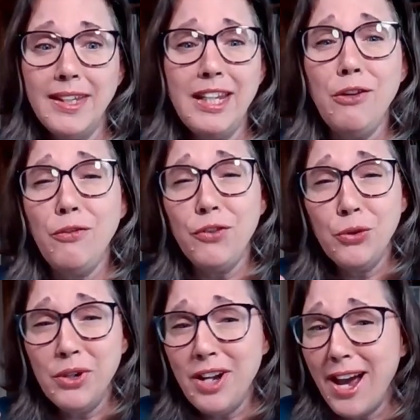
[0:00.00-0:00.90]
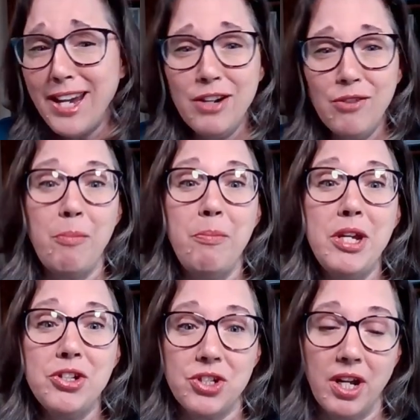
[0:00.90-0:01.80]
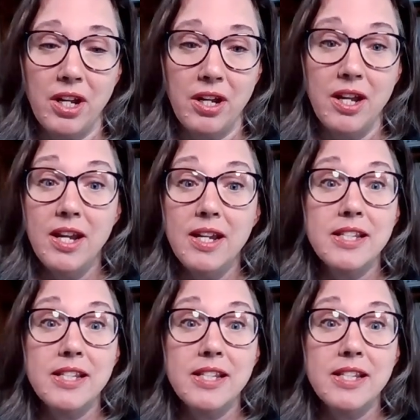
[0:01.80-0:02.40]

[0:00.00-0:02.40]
If you're not in remission,